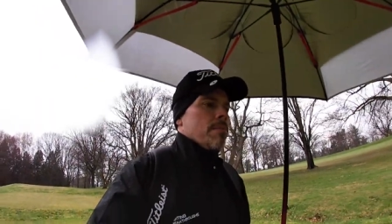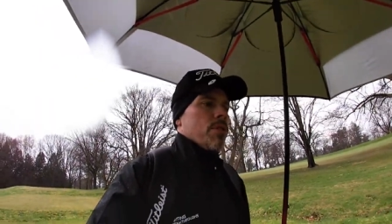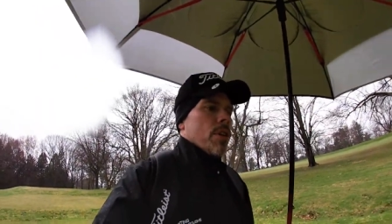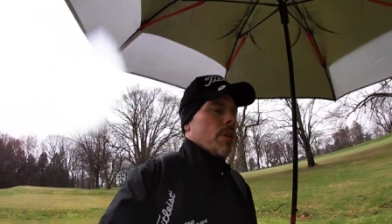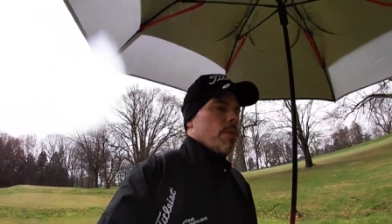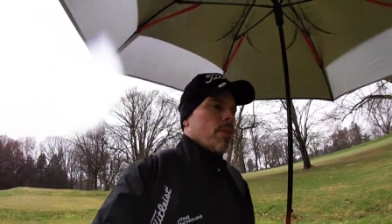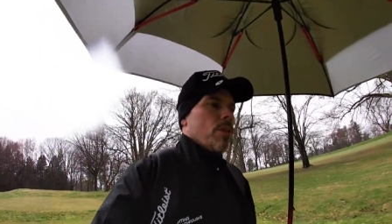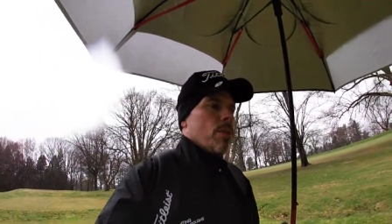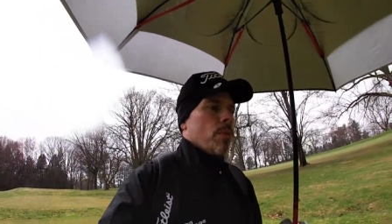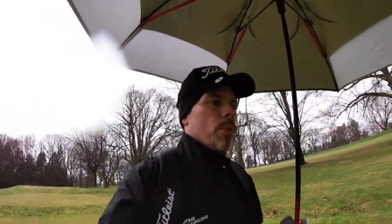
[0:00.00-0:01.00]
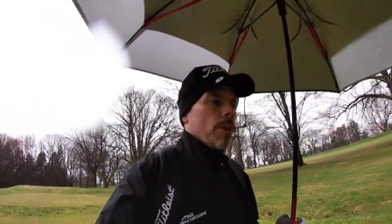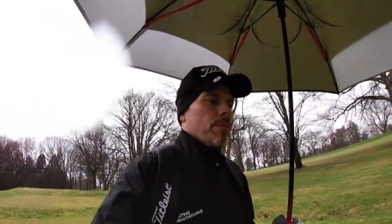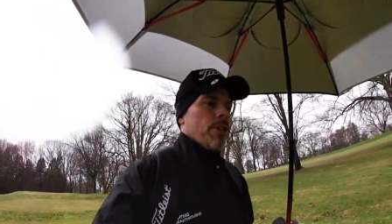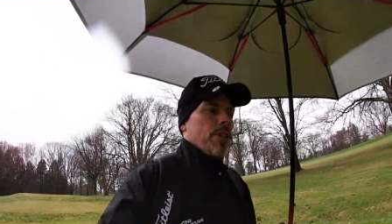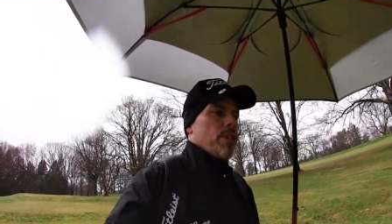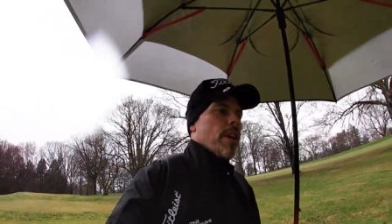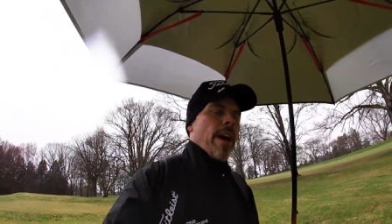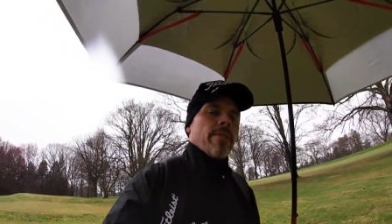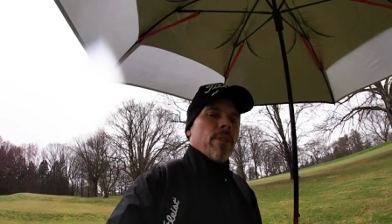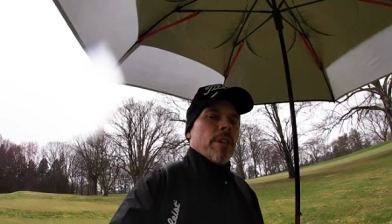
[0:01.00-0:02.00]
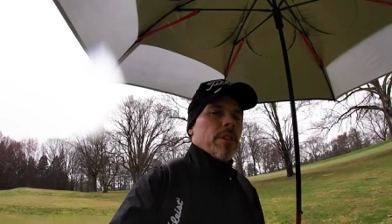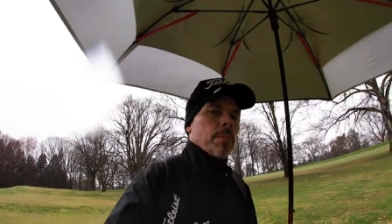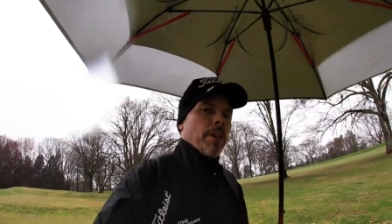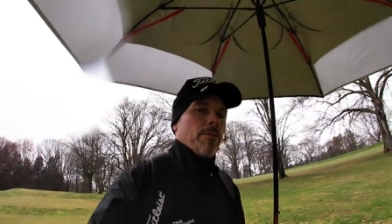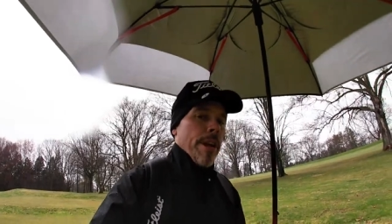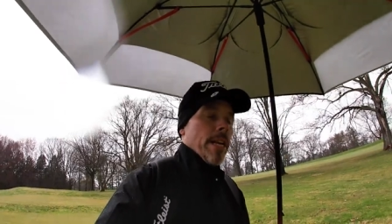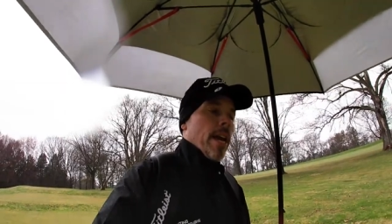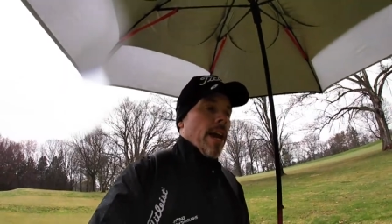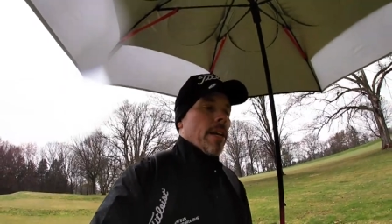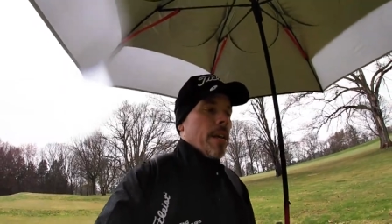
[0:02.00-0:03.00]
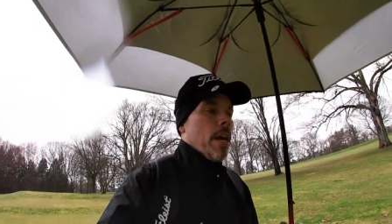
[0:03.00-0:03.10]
so what I really should have on is my rain hat.